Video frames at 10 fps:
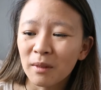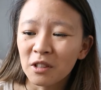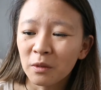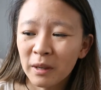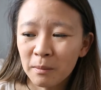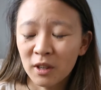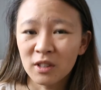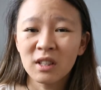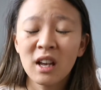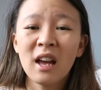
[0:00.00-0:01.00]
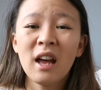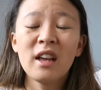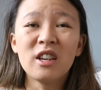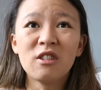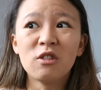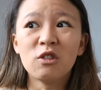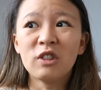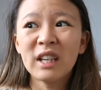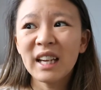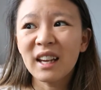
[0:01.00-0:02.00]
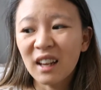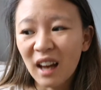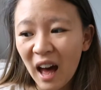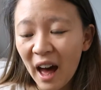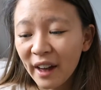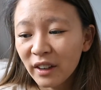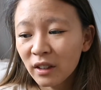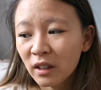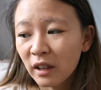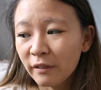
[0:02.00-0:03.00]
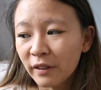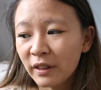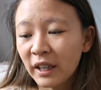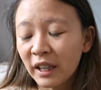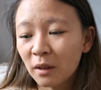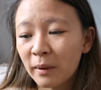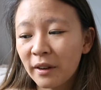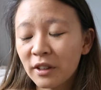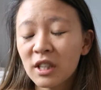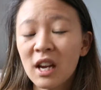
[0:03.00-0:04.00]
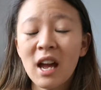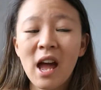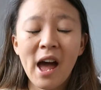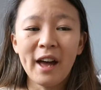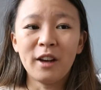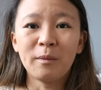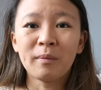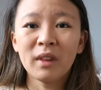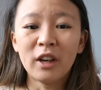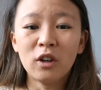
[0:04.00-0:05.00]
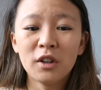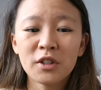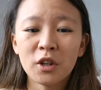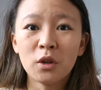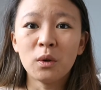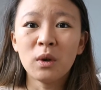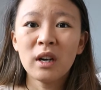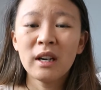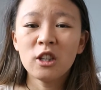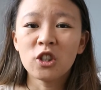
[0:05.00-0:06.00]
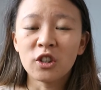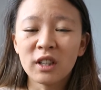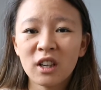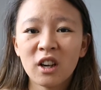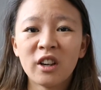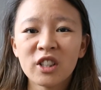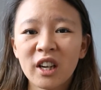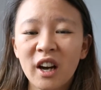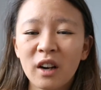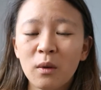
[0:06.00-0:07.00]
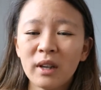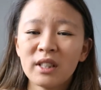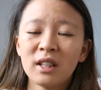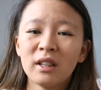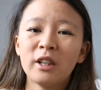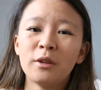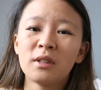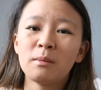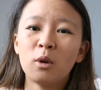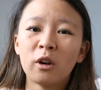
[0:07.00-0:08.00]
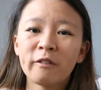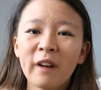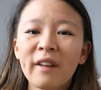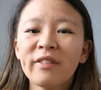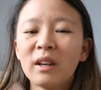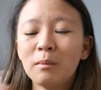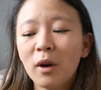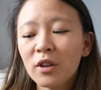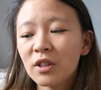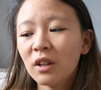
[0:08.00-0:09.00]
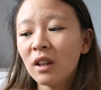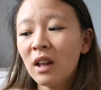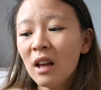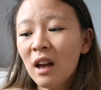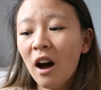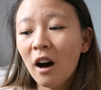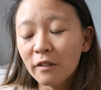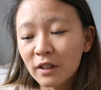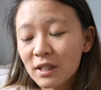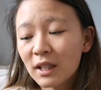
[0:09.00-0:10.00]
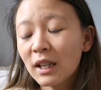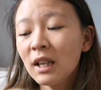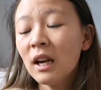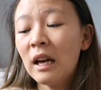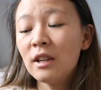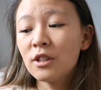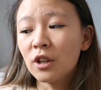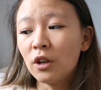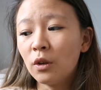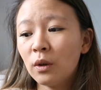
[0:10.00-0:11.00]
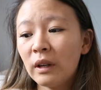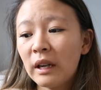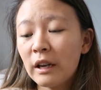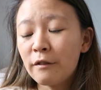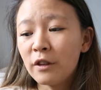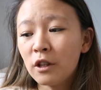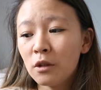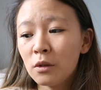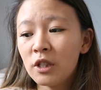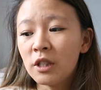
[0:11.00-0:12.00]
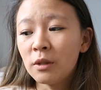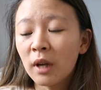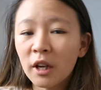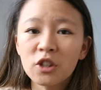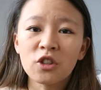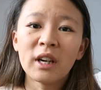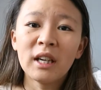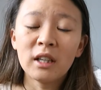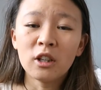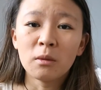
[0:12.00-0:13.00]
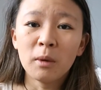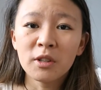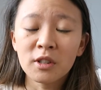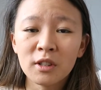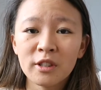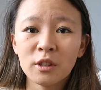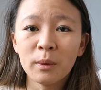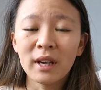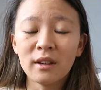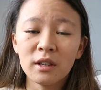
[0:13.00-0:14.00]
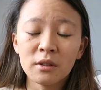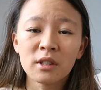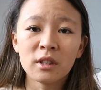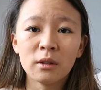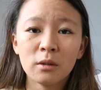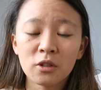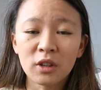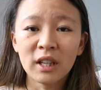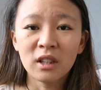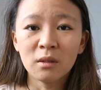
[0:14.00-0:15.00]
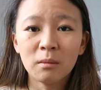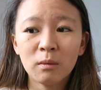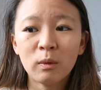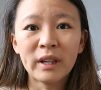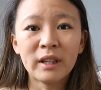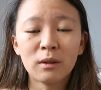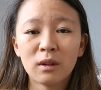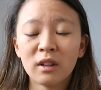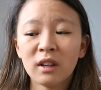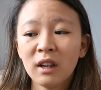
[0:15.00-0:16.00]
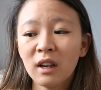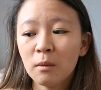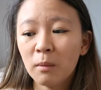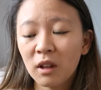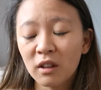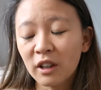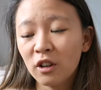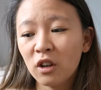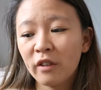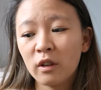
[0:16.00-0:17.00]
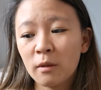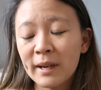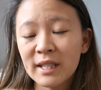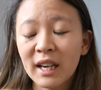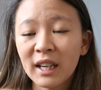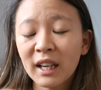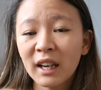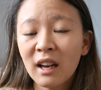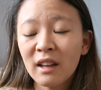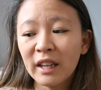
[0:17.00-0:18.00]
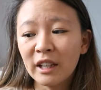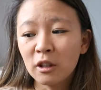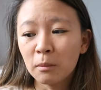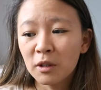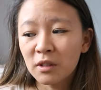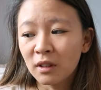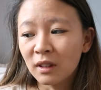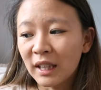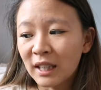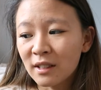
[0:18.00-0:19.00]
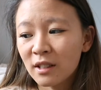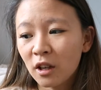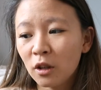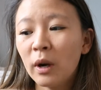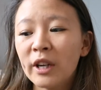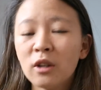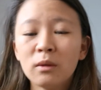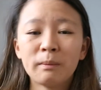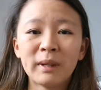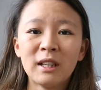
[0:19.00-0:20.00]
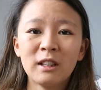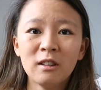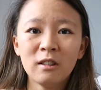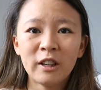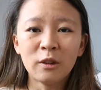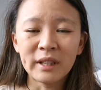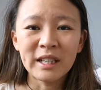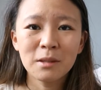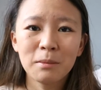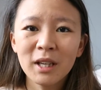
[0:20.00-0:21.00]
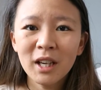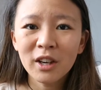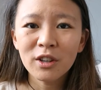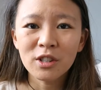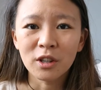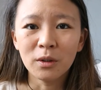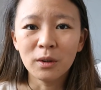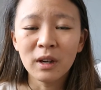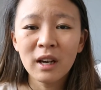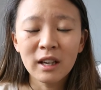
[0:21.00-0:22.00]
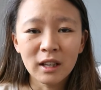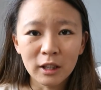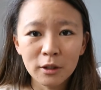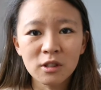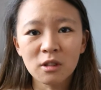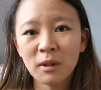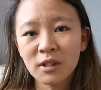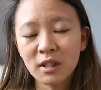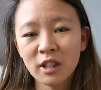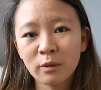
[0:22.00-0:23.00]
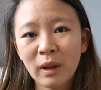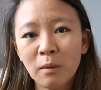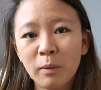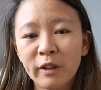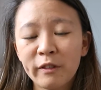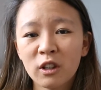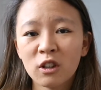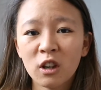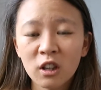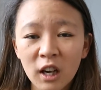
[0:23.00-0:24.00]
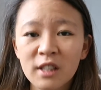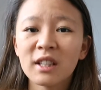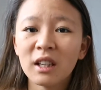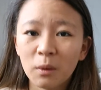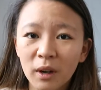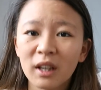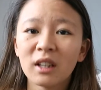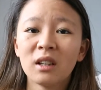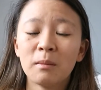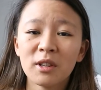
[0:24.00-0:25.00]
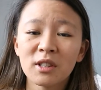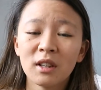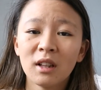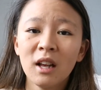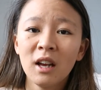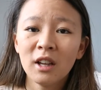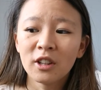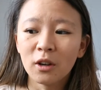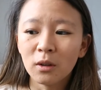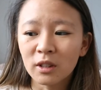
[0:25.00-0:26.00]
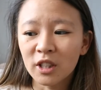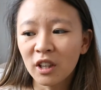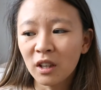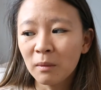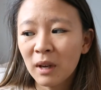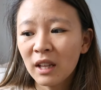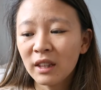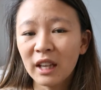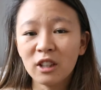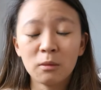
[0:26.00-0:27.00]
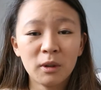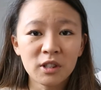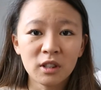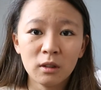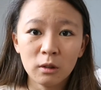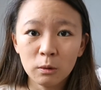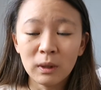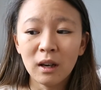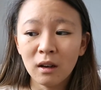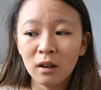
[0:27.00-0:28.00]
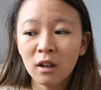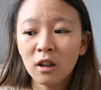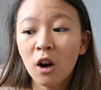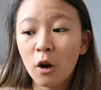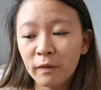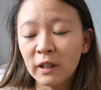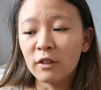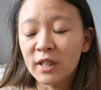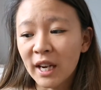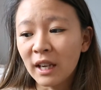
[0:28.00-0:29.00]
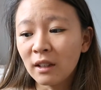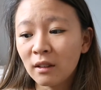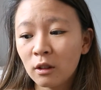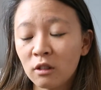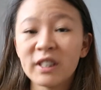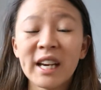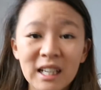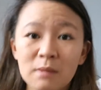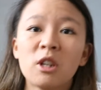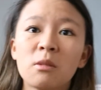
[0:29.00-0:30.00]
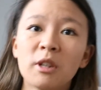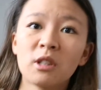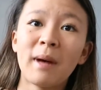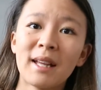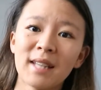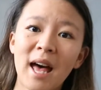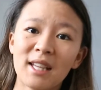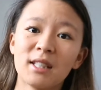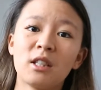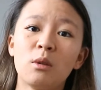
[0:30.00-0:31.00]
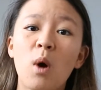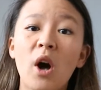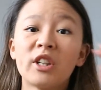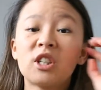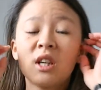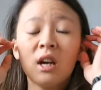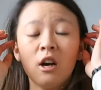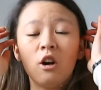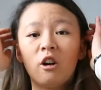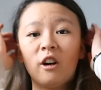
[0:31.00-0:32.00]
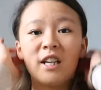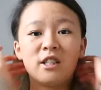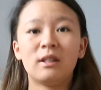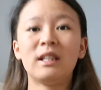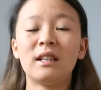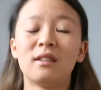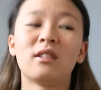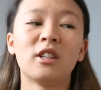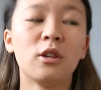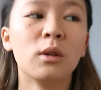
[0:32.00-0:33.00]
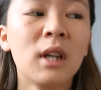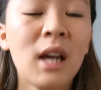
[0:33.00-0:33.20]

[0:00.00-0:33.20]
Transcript: amount of weight, because you really can if you think about it. And also during a cut I kind of want to lose more fat than muscle, obviously. So if you do not train your muscles the way you used to train them when you were bulking, or if you're maintaining, then your muscle thinks, oh, I don't need to be here, so you lose your muscle as well. But if you're constantly working the muscle the whole time, then your muscle will hopefully you'll retain as much muscle mass as you want or as you need to